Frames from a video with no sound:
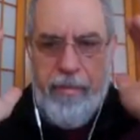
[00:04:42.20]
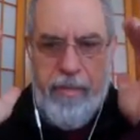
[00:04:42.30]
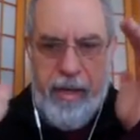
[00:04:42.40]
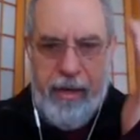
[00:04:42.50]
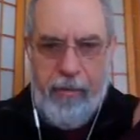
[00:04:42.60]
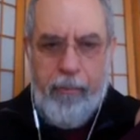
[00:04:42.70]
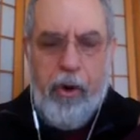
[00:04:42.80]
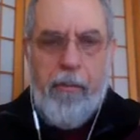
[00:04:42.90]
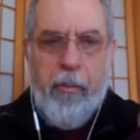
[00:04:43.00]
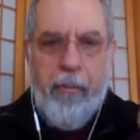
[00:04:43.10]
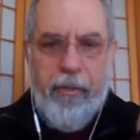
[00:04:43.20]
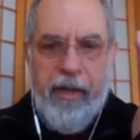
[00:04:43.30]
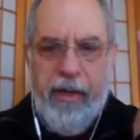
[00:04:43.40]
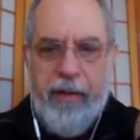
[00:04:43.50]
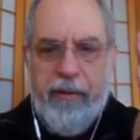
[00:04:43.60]
their problem
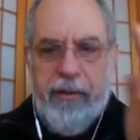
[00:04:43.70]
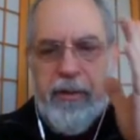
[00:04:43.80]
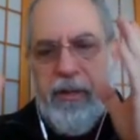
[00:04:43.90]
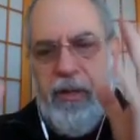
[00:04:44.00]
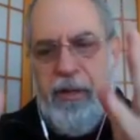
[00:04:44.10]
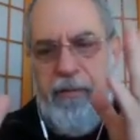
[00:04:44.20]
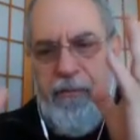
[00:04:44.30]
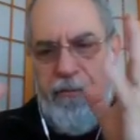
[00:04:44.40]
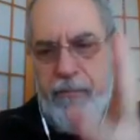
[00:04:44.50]
is the